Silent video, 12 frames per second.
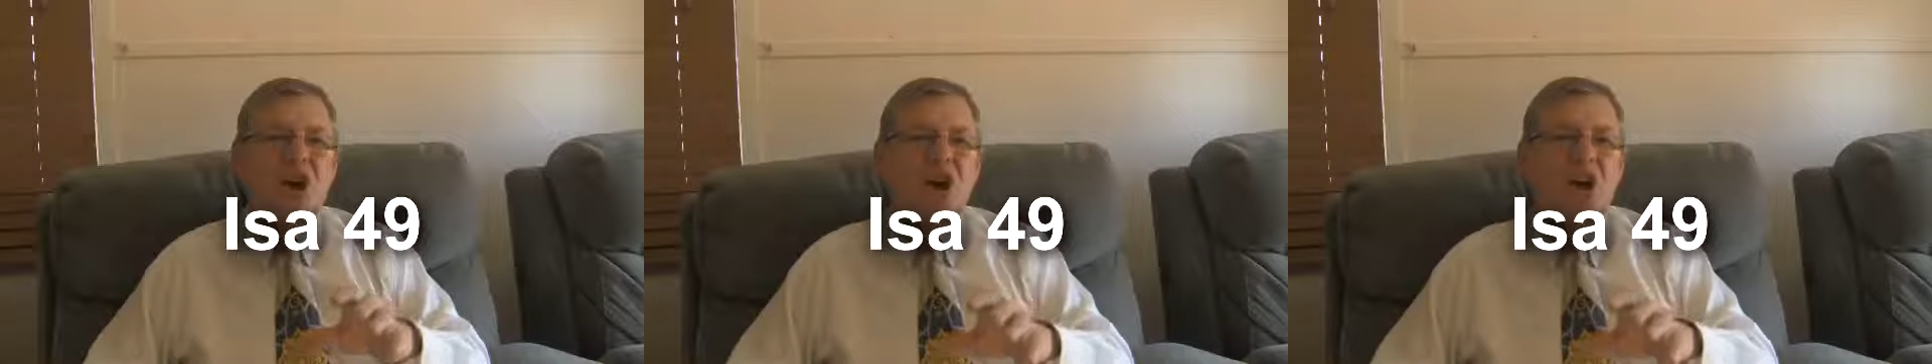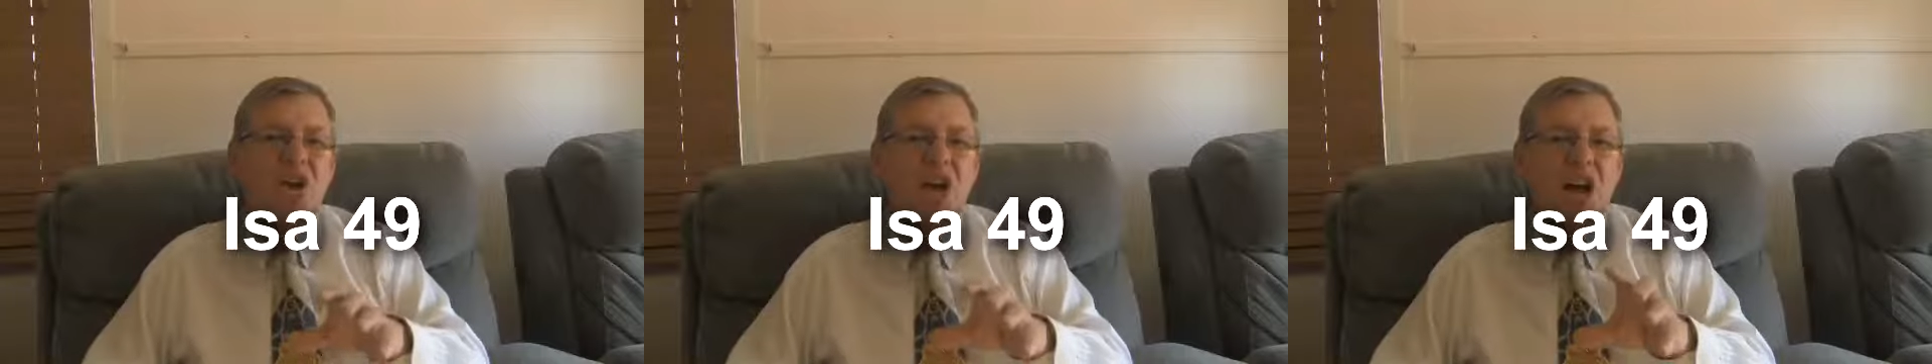
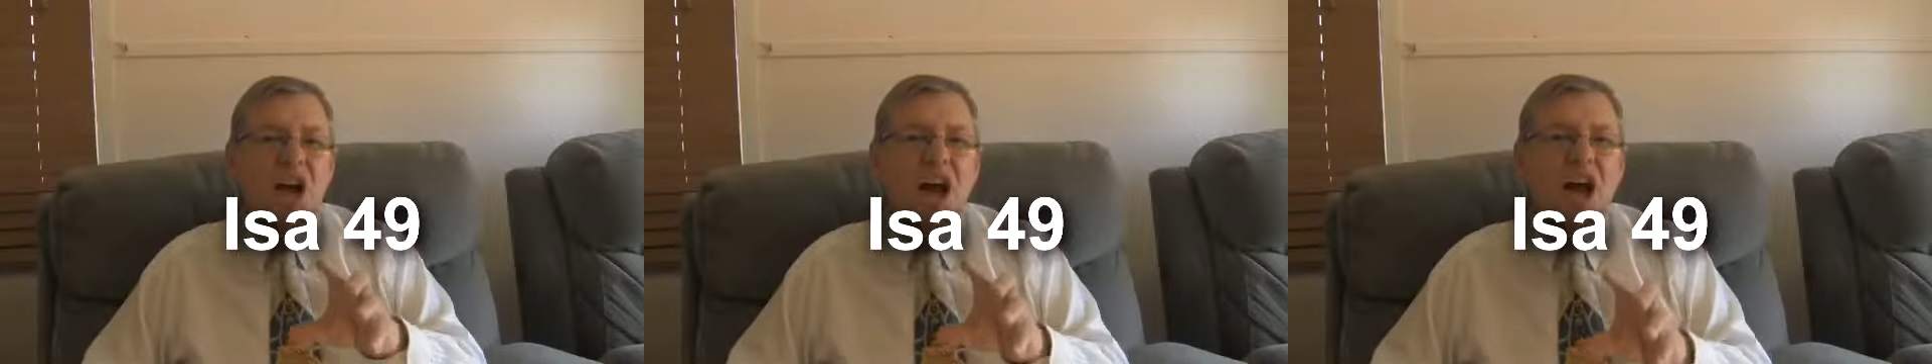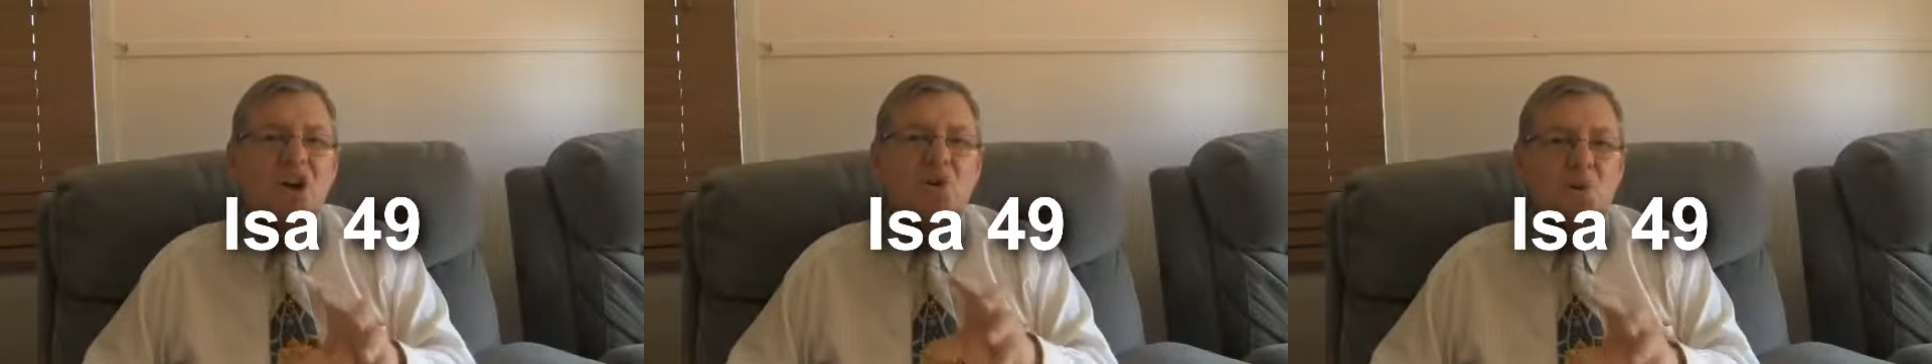God
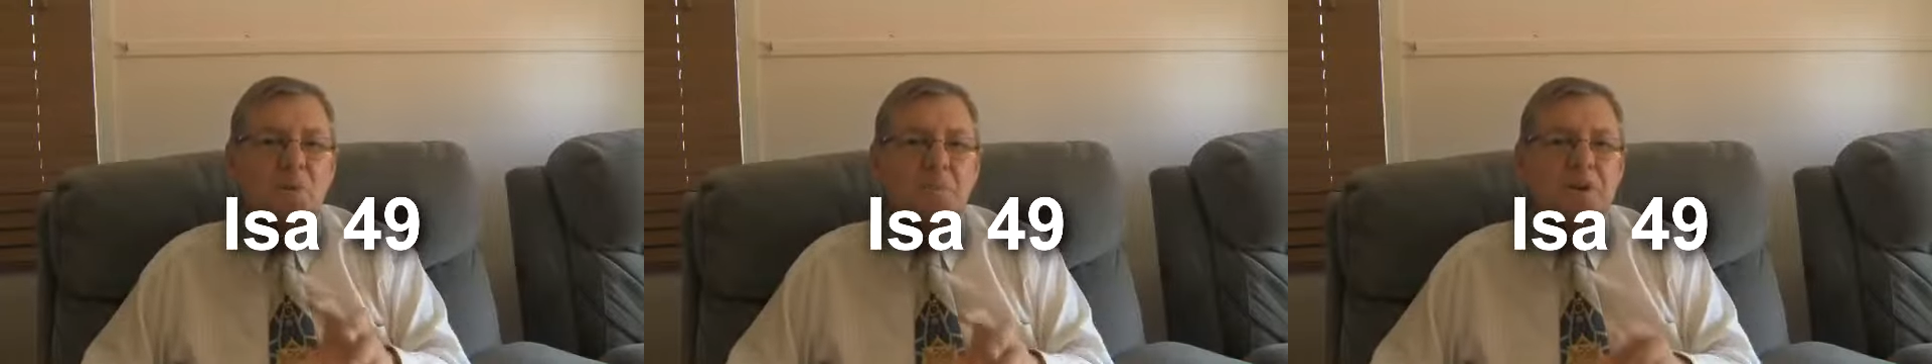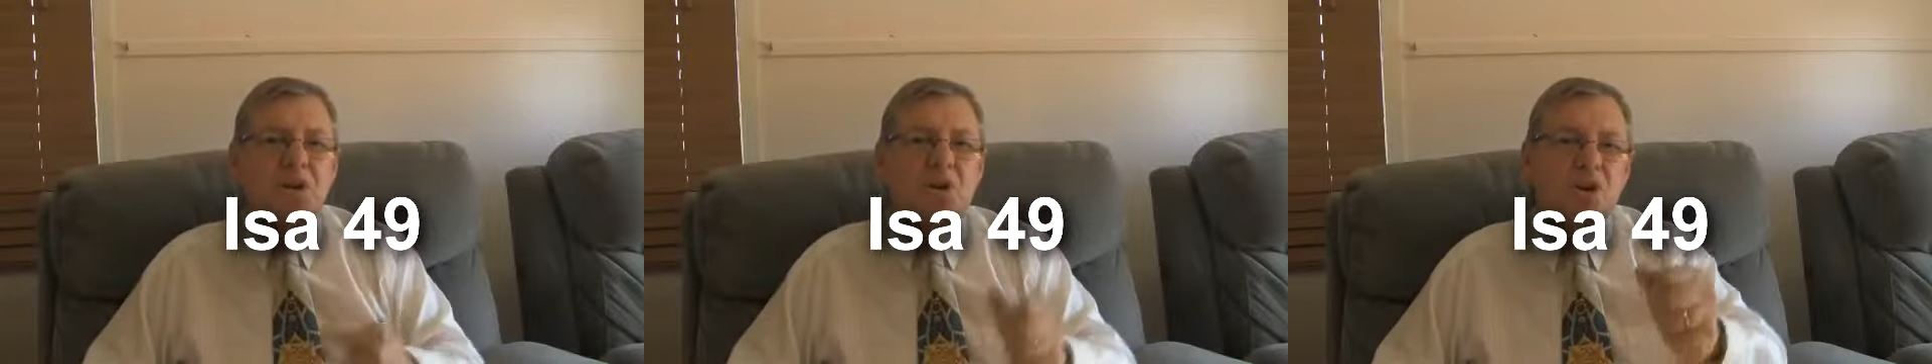
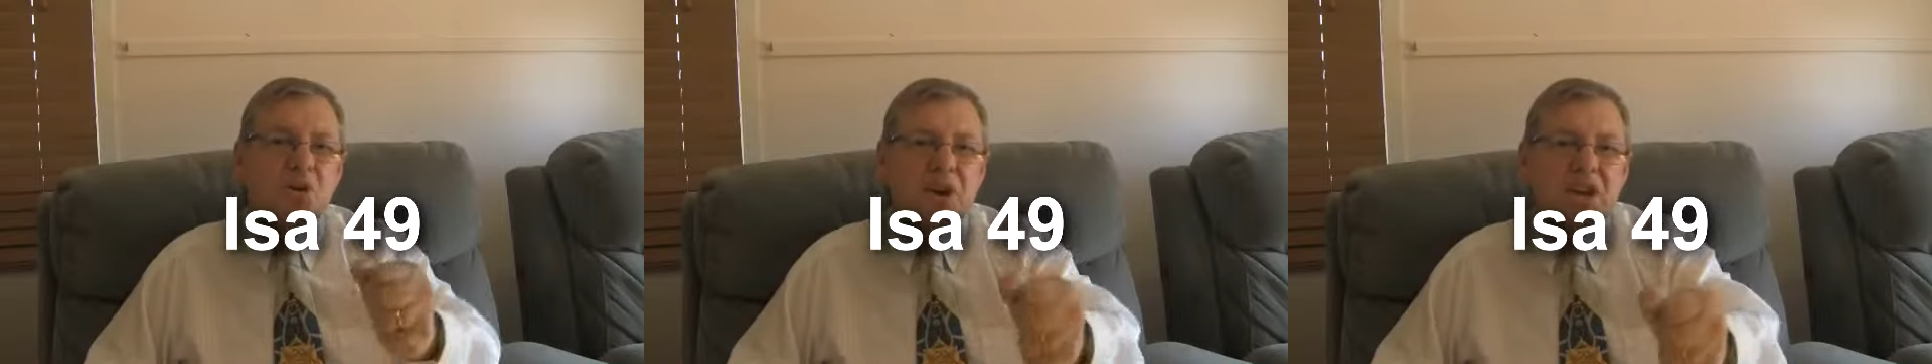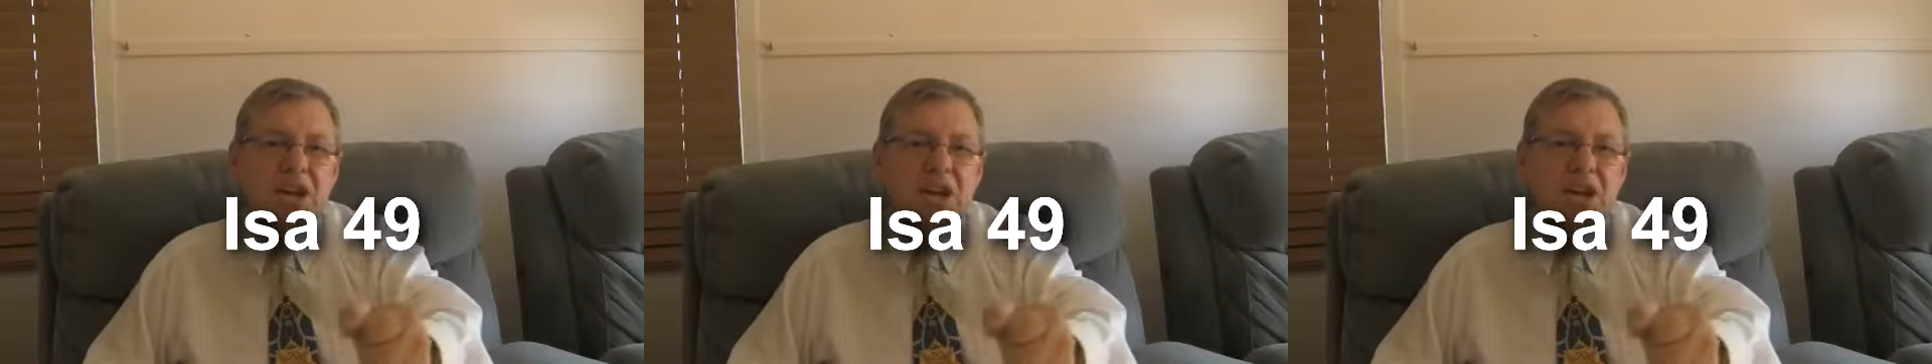equipping you.